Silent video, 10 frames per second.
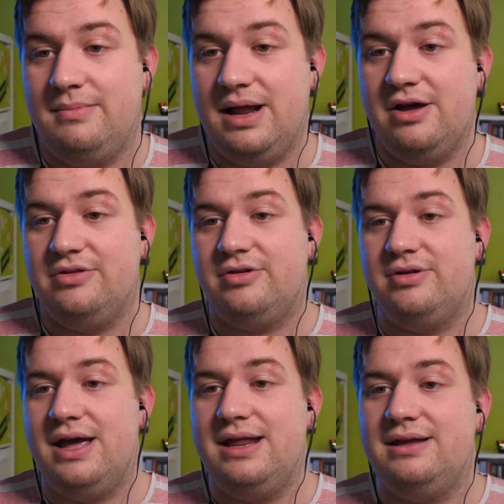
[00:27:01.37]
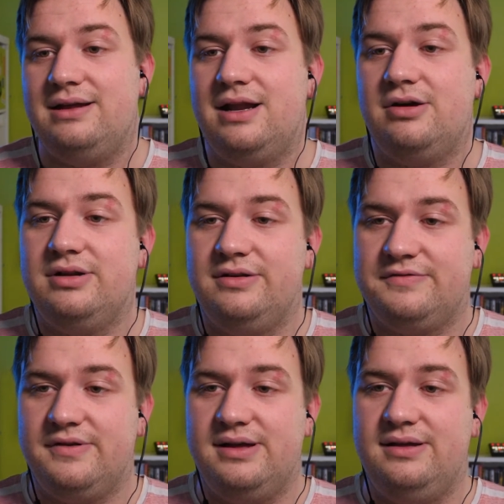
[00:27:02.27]
on any cloud
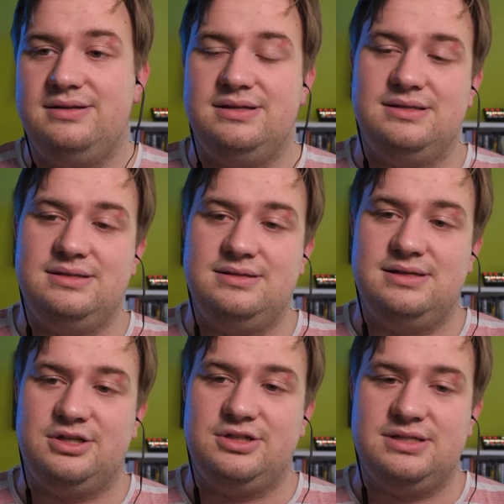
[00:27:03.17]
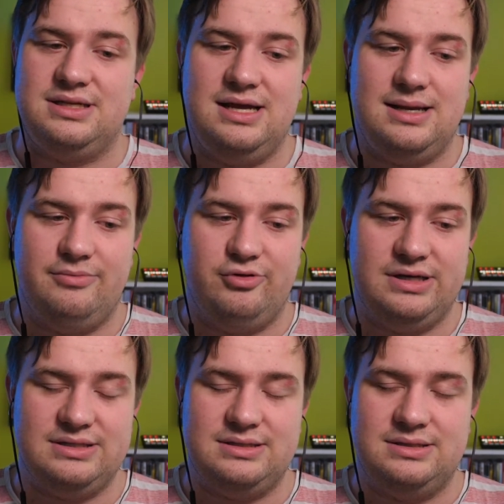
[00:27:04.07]
interfaces such as
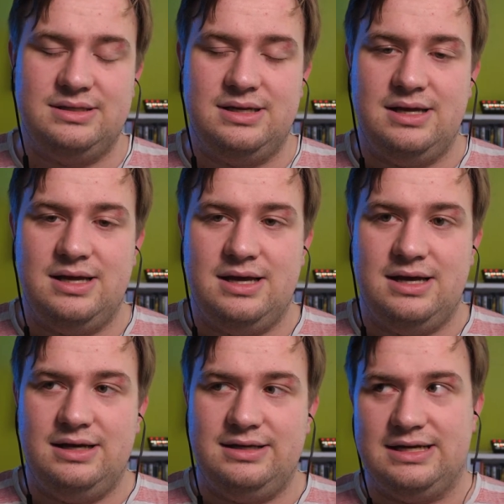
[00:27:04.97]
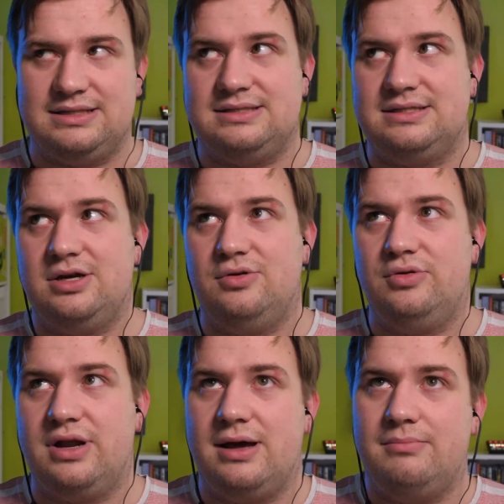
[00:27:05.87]
AWS? Yes, so
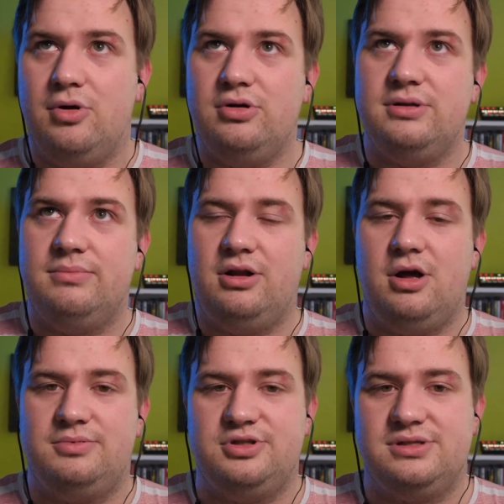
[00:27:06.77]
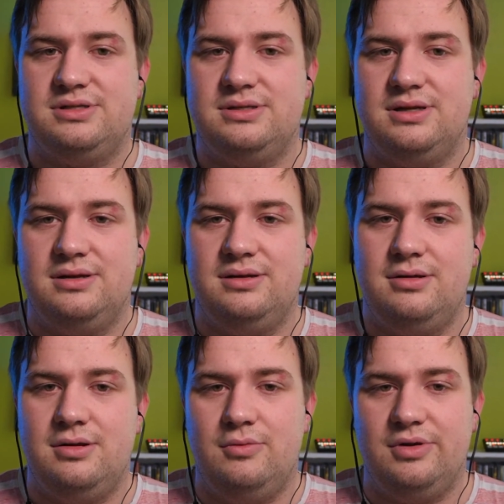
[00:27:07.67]
there are multiple options
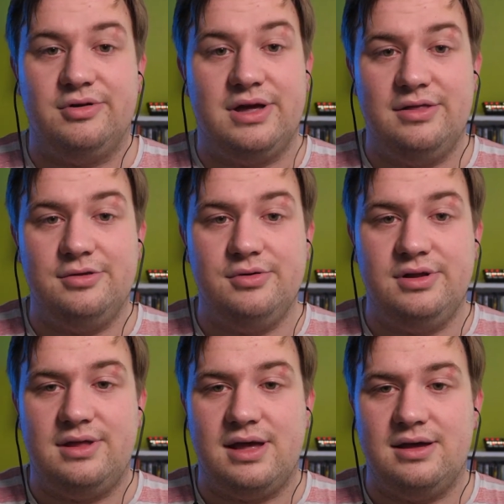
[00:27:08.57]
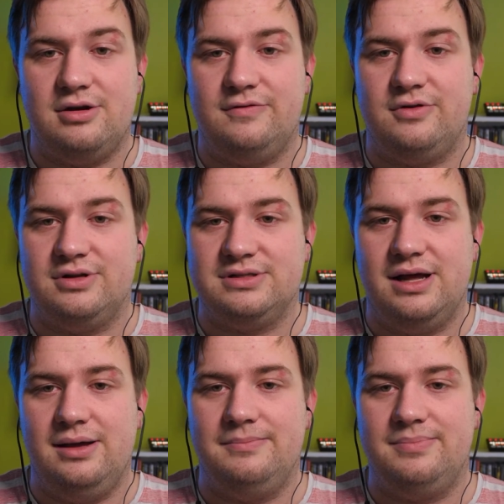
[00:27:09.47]
what you can do in there, and of course
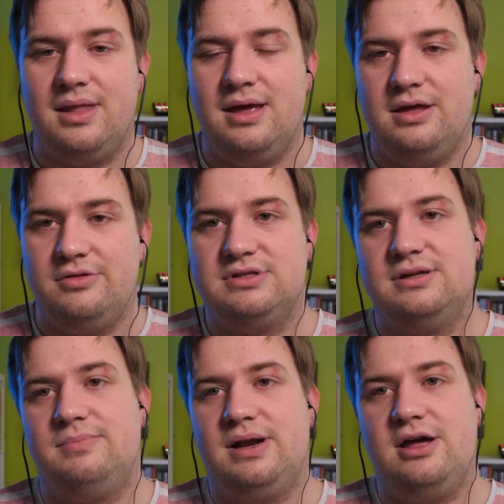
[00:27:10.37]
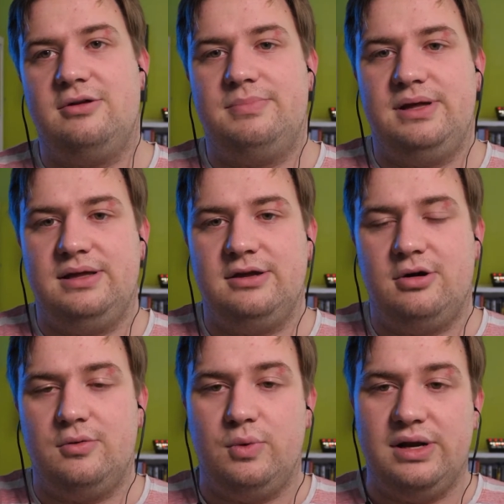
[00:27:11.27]
I'm using Playout B
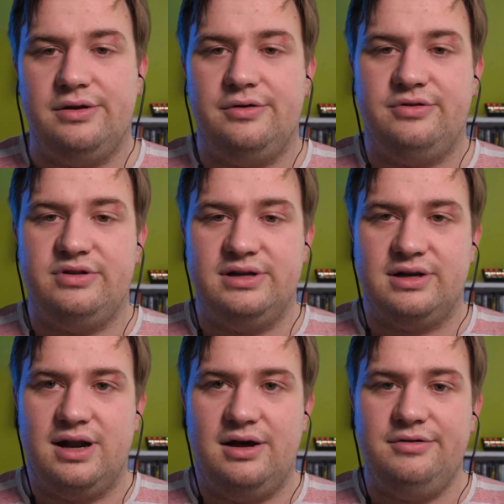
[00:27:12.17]
on Windows in the cloud.